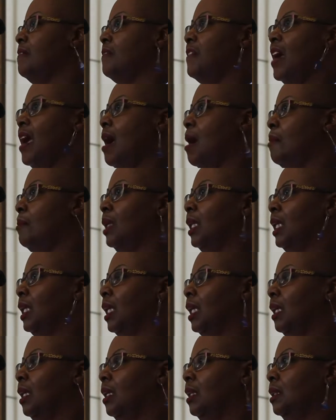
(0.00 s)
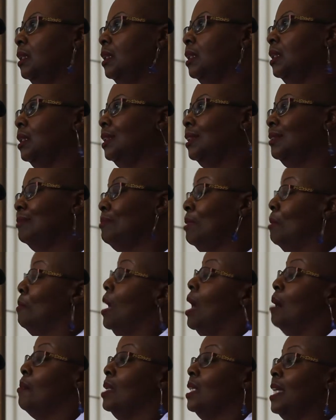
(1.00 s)
family, my
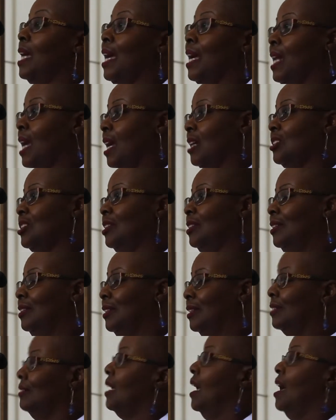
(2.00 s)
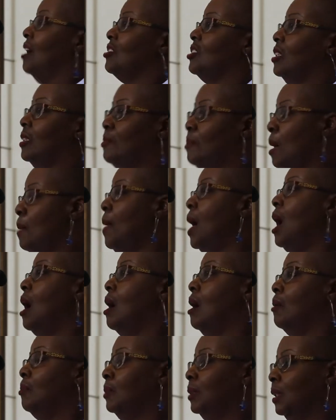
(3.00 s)
mom and dad actually, and actually my
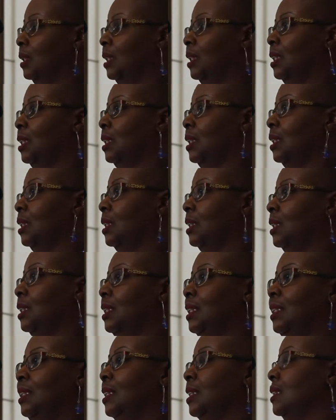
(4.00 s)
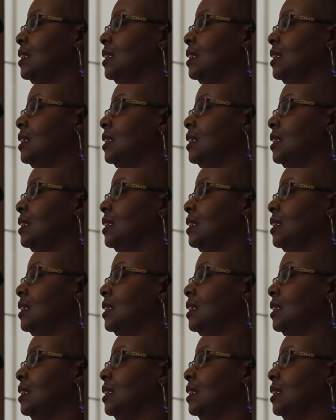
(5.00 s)
mom, she did